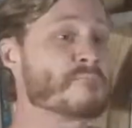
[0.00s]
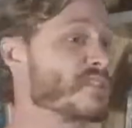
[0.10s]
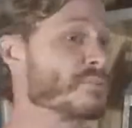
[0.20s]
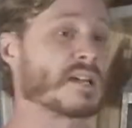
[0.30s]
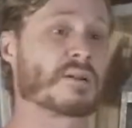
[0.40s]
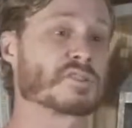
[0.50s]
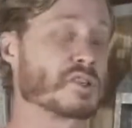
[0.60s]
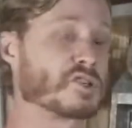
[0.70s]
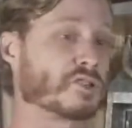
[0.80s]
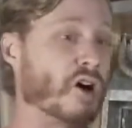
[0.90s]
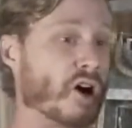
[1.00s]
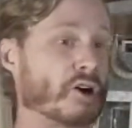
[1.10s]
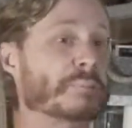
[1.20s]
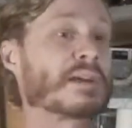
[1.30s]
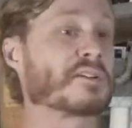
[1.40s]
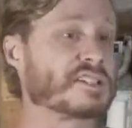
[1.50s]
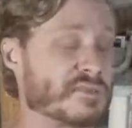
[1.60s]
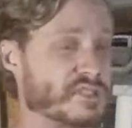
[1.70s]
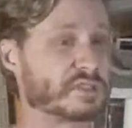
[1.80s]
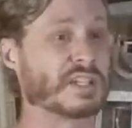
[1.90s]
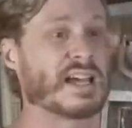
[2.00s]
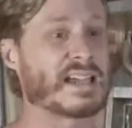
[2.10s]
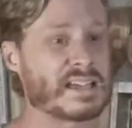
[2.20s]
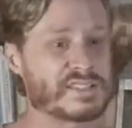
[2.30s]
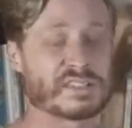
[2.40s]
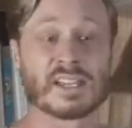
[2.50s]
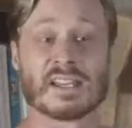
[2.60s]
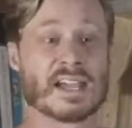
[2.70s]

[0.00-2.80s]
Sometimes there's long periods of delays.